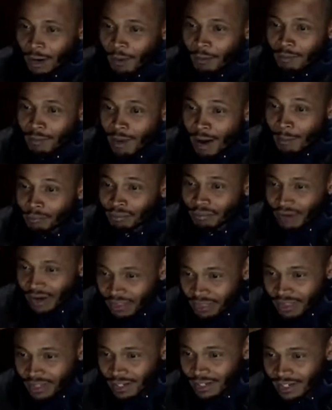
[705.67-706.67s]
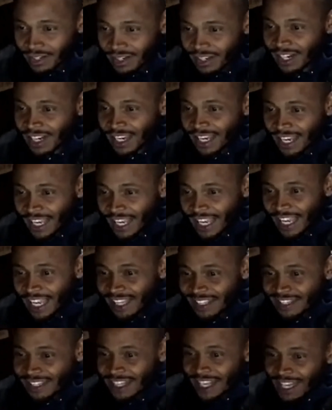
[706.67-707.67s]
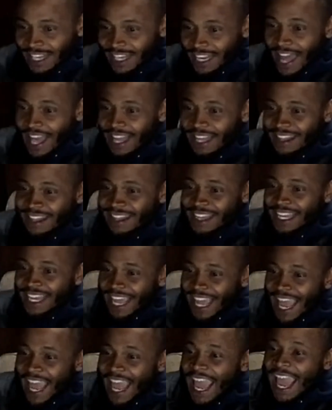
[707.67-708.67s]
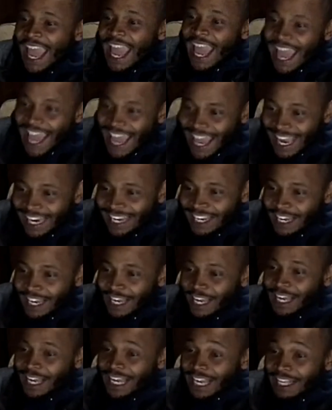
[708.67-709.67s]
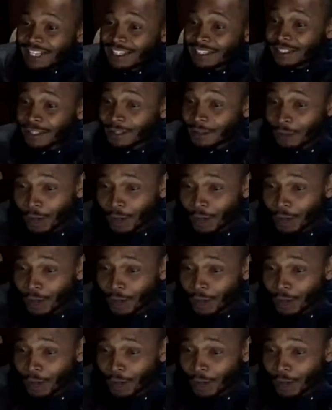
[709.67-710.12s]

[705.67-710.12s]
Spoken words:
My brother is like the head. He's